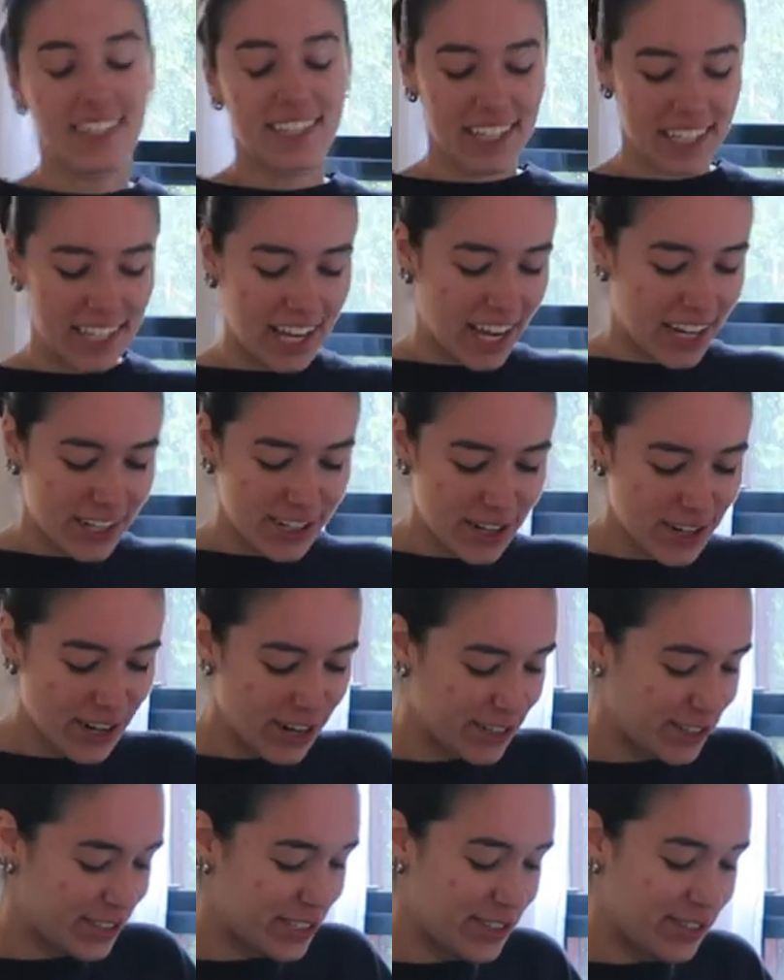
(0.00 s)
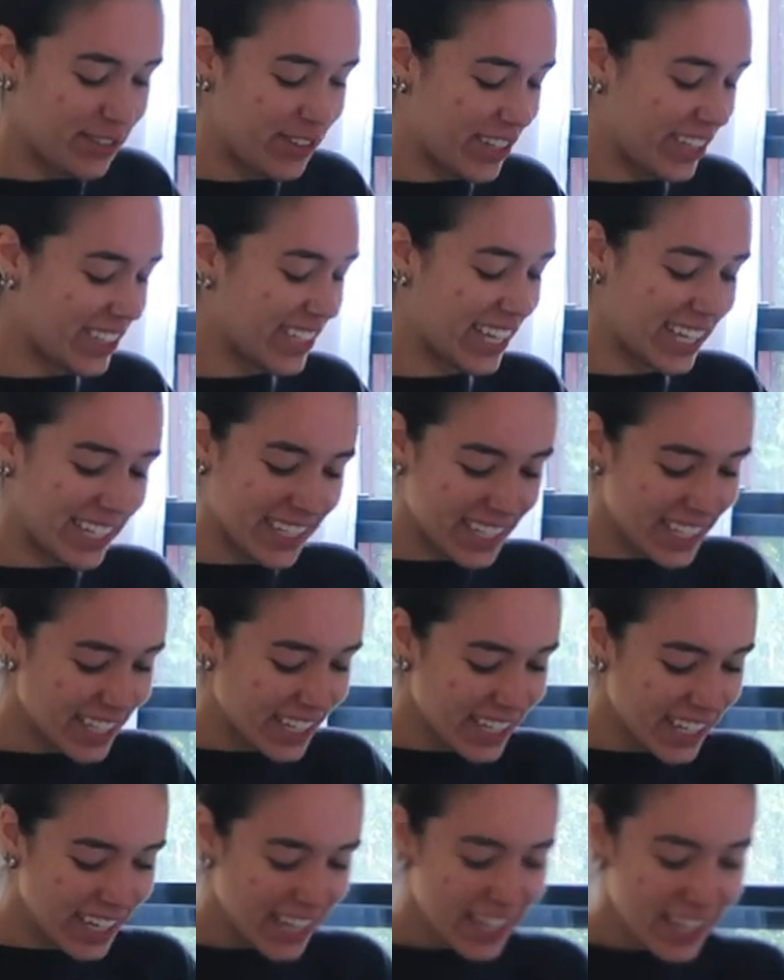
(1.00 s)
Like, I don't know, I just feel like
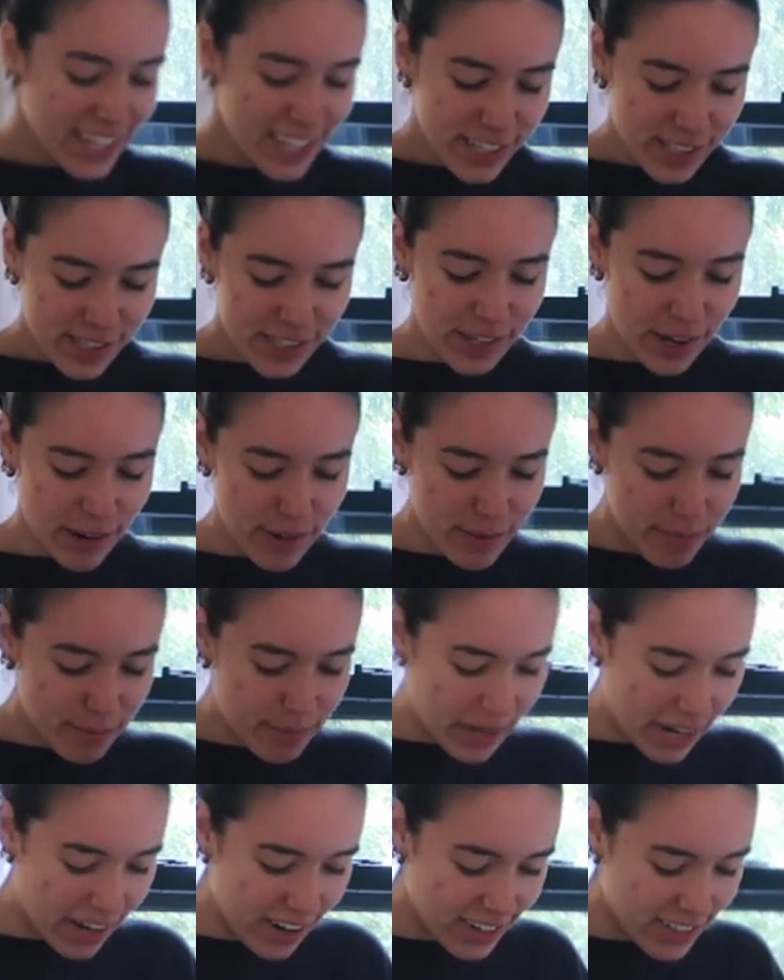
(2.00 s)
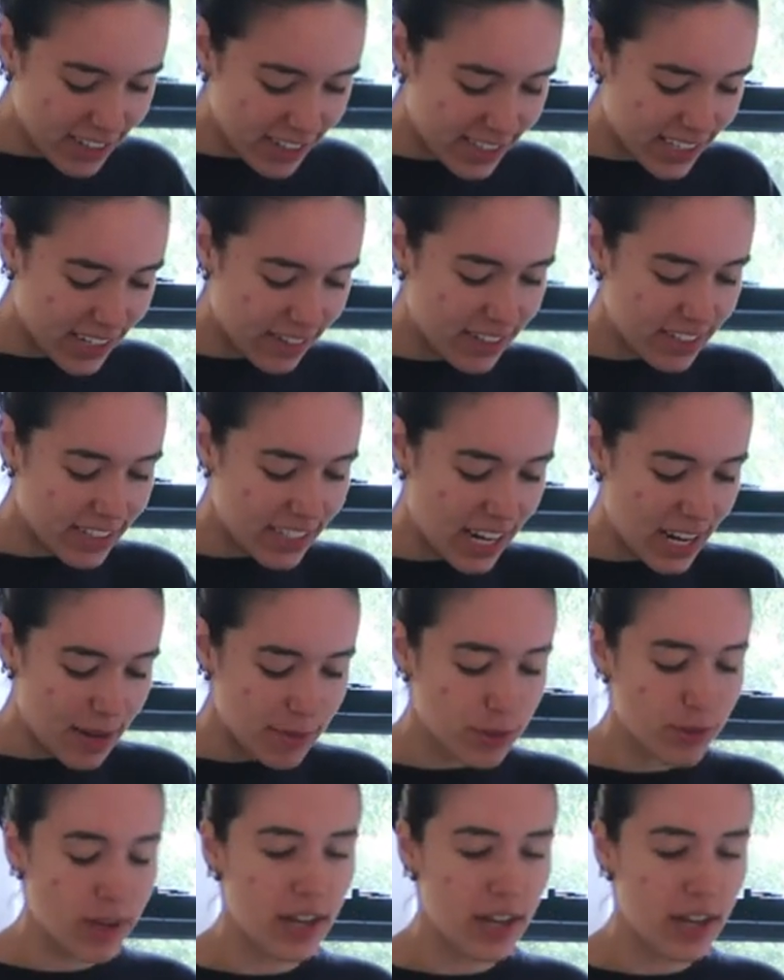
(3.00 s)
so embarrassed every time.